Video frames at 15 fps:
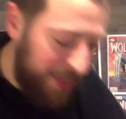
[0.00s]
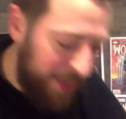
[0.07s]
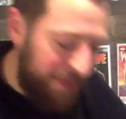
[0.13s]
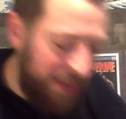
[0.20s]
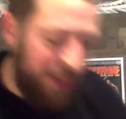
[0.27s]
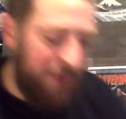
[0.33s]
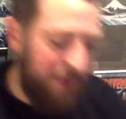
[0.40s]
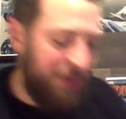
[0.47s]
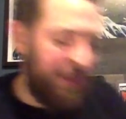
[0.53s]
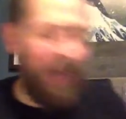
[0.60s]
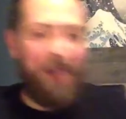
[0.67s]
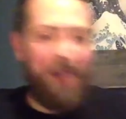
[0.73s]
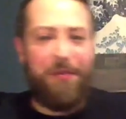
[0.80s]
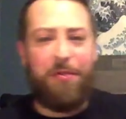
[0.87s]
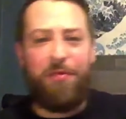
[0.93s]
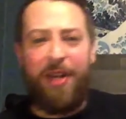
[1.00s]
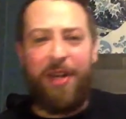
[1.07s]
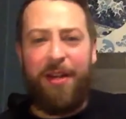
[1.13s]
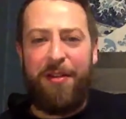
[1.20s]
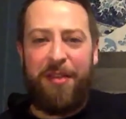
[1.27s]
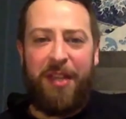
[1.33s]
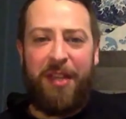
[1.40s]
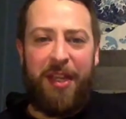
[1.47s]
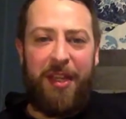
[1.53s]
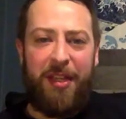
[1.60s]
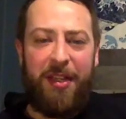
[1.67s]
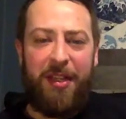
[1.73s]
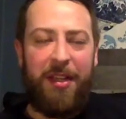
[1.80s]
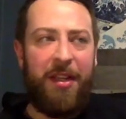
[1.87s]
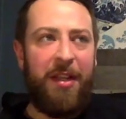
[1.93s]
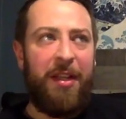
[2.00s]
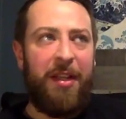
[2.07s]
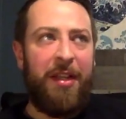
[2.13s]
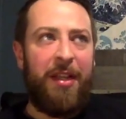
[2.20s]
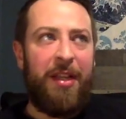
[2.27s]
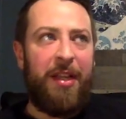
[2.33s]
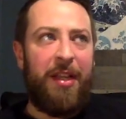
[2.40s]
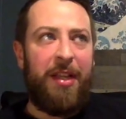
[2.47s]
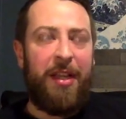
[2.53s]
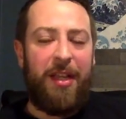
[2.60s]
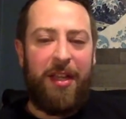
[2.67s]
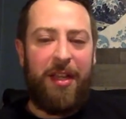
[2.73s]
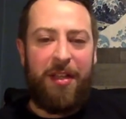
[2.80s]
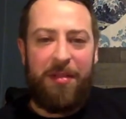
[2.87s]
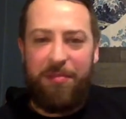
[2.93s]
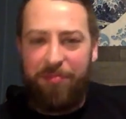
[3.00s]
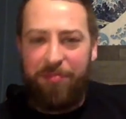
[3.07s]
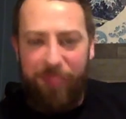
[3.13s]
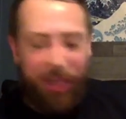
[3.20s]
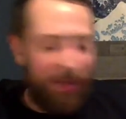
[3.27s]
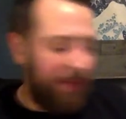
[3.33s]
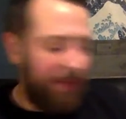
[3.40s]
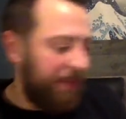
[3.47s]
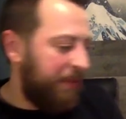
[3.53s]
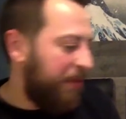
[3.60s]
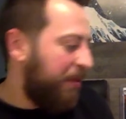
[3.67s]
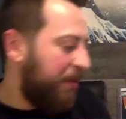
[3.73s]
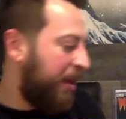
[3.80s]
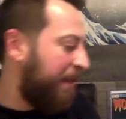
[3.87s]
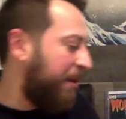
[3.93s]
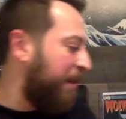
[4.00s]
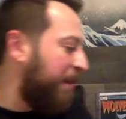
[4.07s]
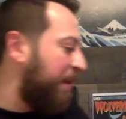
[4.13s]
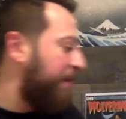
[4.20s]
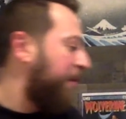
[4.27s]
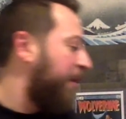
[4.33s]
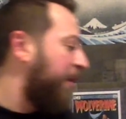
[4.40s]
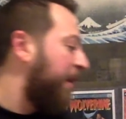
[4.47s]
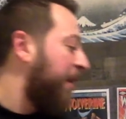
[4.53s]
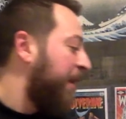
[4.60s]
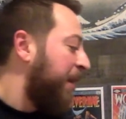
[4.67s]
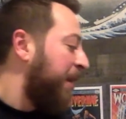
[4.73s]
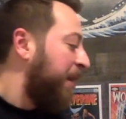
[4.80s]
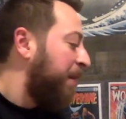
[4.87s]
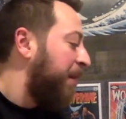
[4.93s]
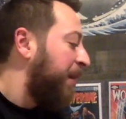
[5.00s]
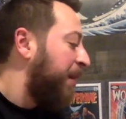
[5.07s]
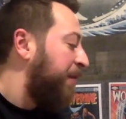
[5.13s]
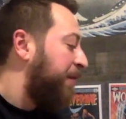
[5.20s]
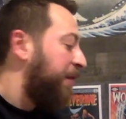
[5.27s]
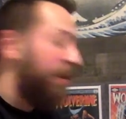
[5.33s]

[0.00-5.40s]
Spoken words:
because I felt like it was kind of a rare thing, and, whatever, I went for it. But